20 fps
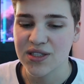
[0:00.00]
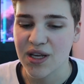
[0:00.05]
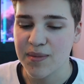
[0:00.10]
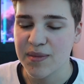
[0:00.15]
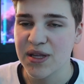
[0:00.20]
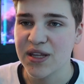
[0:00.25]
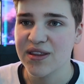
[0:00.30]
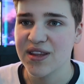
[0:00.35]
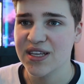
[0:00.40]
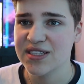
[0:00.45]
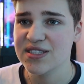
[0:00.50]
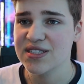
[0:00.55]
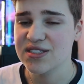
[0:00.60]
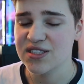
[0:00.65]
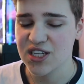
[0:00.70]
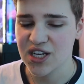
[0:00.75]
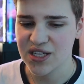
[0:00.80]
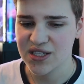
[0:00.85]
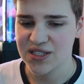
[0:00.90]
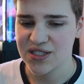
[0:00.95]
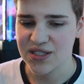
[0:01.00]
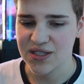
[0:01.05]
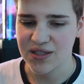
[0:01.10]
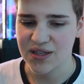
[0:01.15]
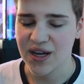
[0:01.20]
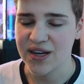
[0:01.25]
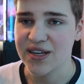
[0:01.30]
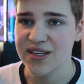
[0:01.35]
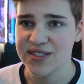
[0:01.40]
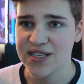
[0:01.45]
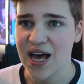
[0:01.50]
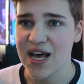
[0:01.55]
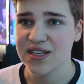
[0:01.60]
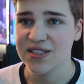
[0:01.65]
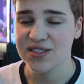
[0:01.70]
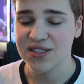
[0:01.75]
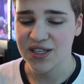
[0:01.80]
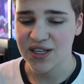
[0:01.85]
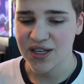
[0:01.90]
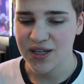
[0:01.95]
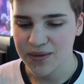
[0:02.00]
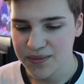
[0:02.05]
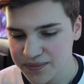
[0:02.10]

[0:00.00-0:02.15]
I mean, this is just a disaster.